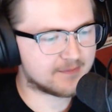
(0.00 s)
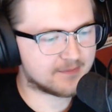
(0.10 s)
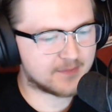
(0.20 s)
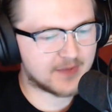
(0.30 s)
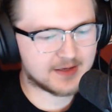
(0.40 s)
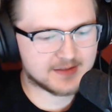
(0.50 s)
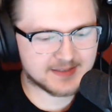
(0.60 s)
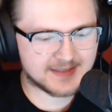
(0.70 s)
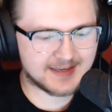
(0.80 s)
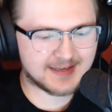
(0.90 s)
me
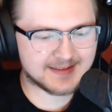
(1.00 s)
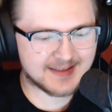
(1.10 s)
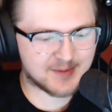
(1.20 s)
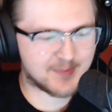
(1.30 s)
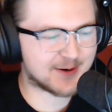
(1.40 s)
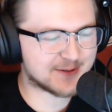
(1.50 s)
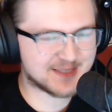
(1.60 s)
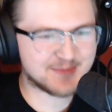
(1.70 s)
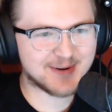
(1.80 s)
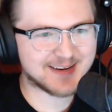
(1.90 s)
to getting like a better
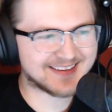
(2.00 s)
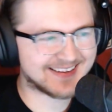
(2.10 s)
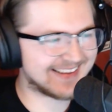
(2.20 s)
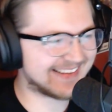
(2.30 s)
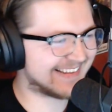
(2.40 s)
sim rig.